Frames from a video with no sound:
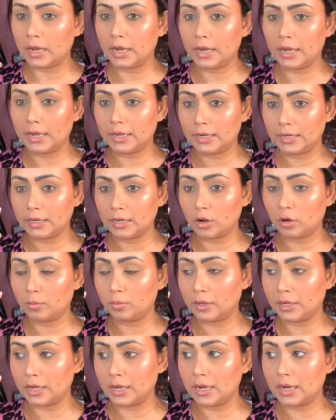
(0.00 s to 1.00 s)
I had it on
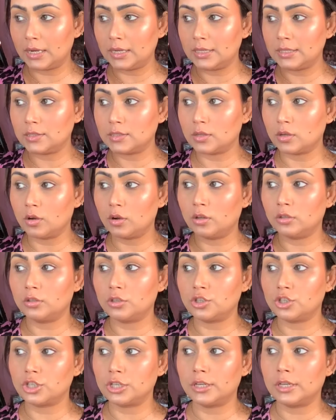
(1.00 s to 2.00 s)
my eyes on the
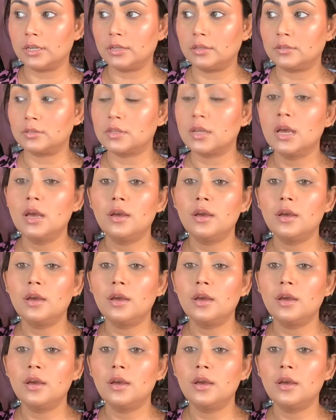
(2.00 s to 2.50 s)
Chanel's